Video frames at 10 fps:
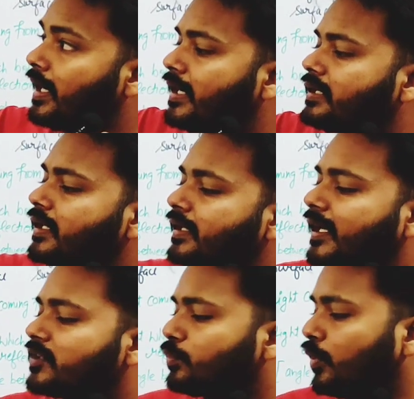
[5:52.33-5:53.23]
In the
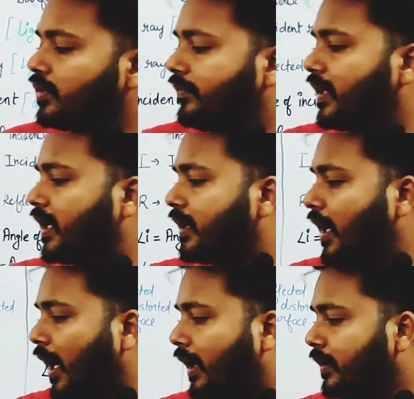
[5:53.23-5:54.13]
next point, we can
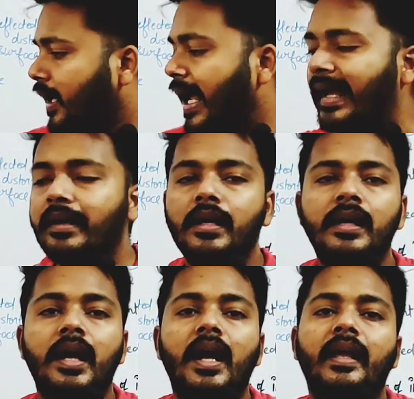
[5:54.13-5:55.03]
add
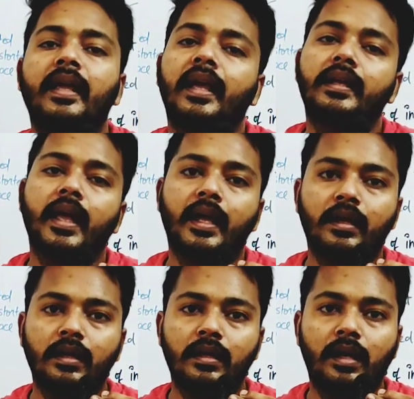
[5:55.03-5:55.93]
angle I and
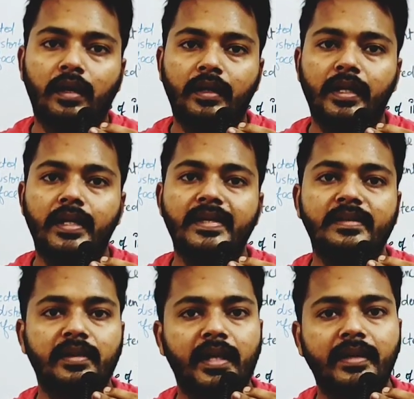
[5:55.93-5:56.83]
angle R,
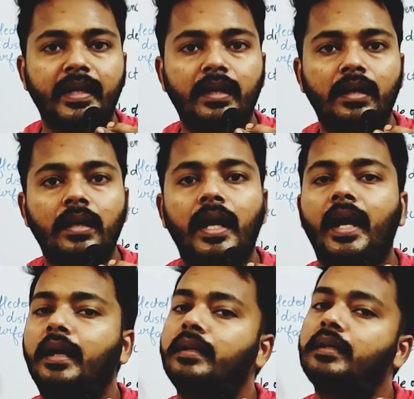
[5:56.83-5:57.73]
incident angle
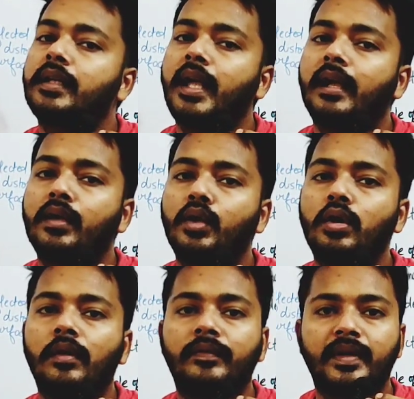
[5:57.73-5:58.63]
and the
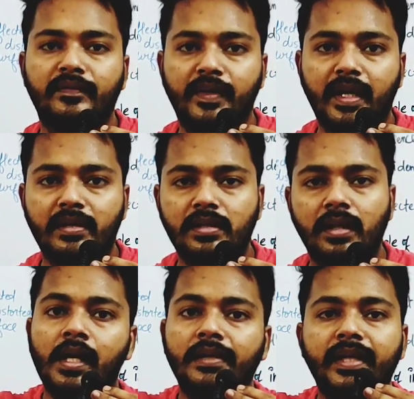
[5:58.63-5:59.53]
angle of
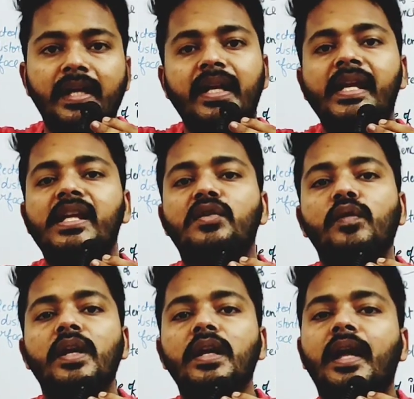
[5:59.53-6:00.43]
reflection. They are
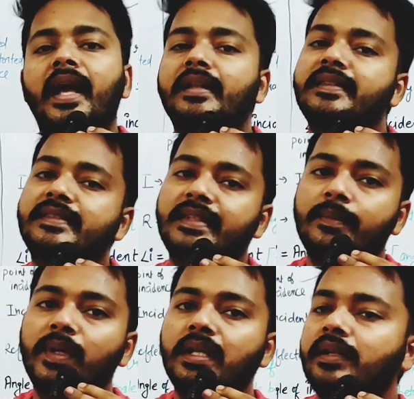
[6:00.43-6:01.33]
equal and
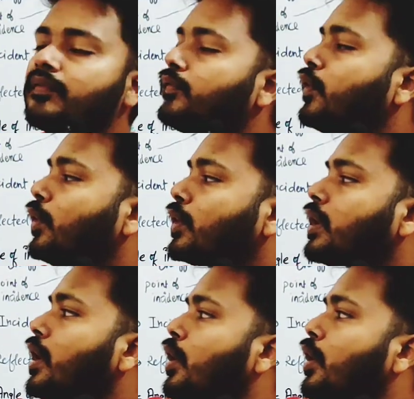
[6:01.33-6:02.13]
similar for